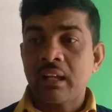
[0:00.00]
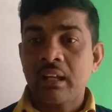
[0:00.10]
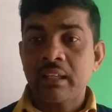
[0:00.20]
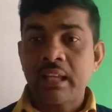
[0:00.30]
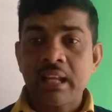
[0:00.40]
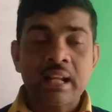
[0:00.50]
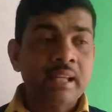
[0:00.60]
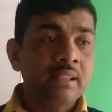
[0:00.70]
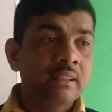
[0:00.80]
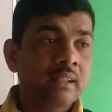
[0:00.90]
here
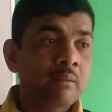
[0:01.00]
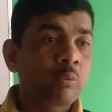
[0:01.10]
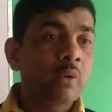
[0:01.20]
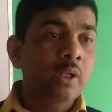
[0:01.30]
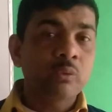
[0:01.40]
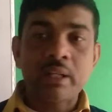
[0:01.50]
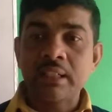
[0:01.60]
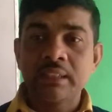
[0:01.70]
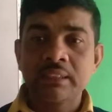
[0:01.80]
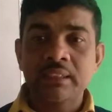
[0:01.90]
I am going to end
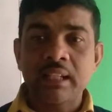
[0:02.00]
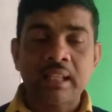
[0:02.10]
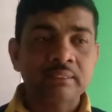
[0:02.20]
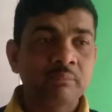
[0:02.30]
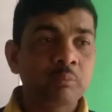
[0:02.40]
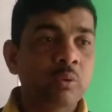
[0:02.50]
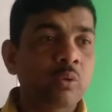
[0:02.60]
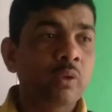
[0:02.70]
this class. Before